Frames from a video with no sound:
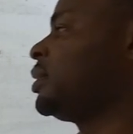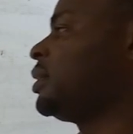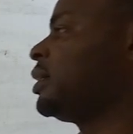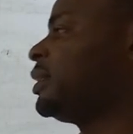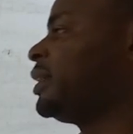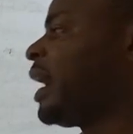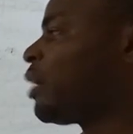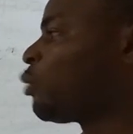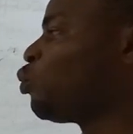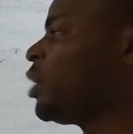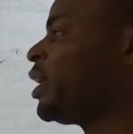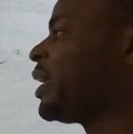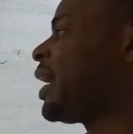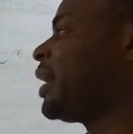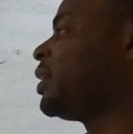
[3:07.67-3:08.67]
that we
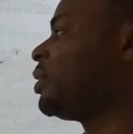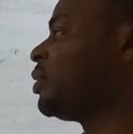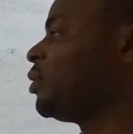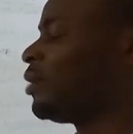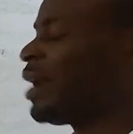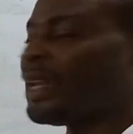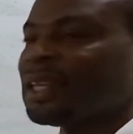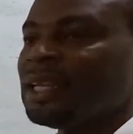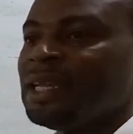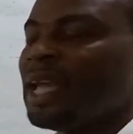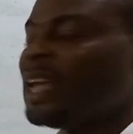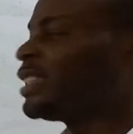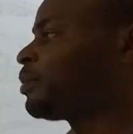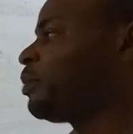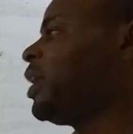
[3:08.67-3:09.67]
can rightly
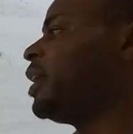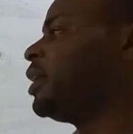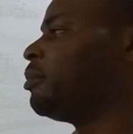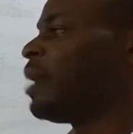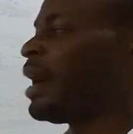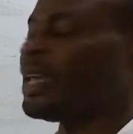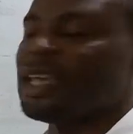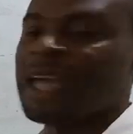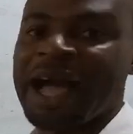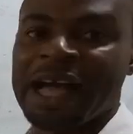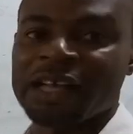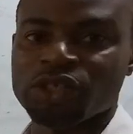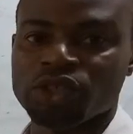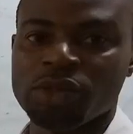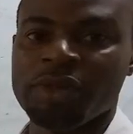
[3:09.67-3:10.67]
explain by
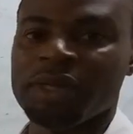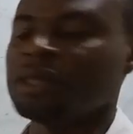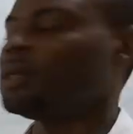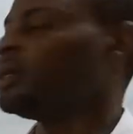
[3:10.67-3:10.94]
assuming